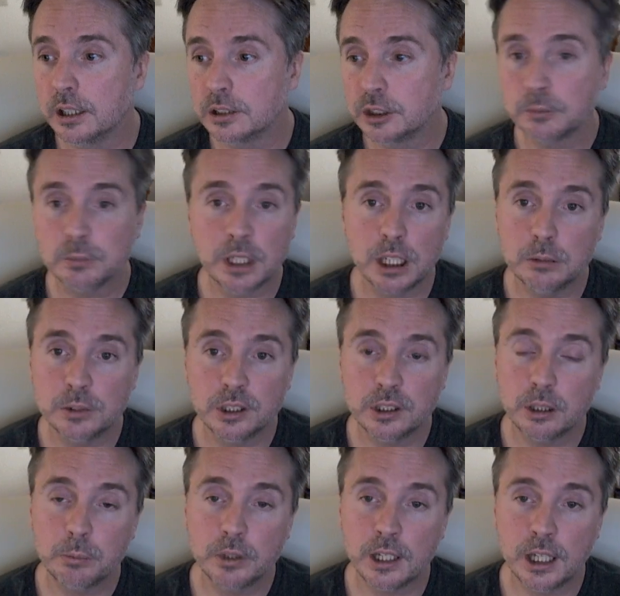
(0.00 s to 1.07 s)
sometimes end
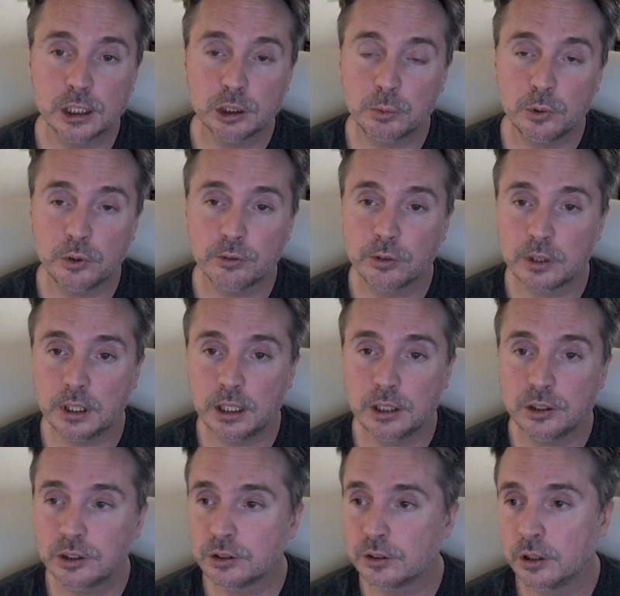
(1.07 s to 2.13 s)
up in the hospital for
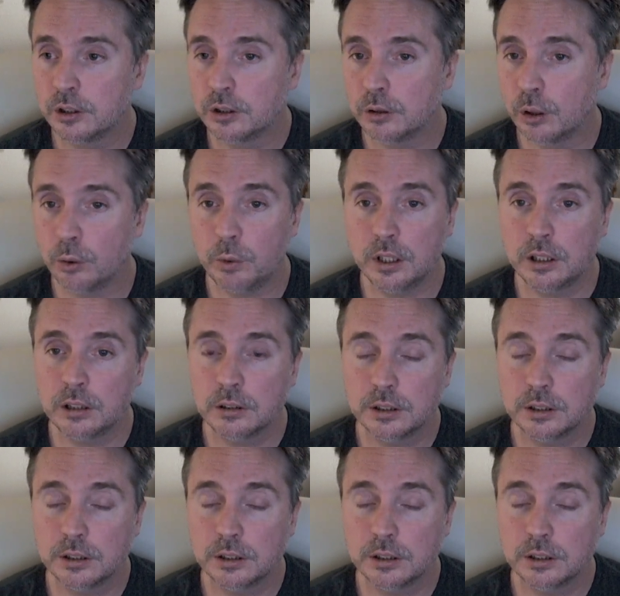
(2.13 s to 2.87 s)
days or a week.